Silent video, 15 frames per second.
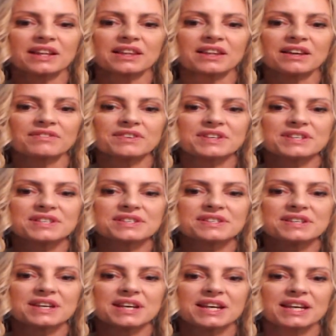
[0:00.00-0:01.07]

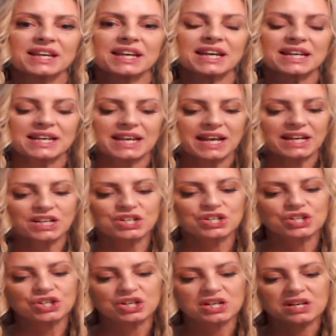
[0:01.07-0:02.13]
lover's
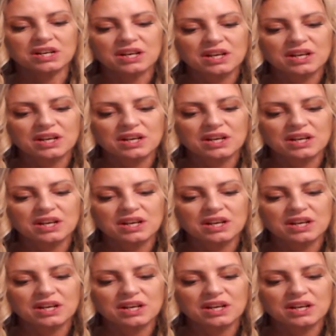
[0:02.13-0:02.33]
connection,